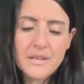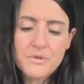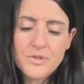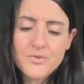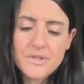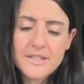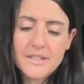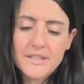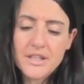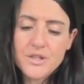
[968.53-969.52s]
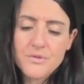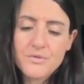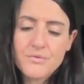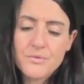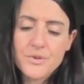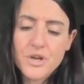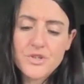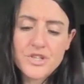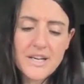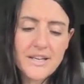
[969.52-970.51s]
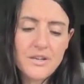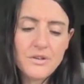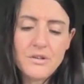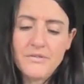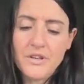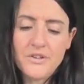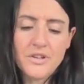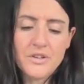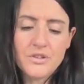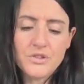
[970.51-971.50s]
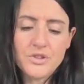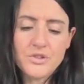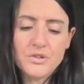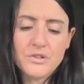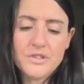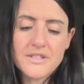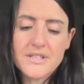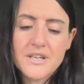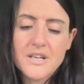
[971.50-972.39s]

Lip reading: It was drizzling and you threw your jacket over the girl's shoulders.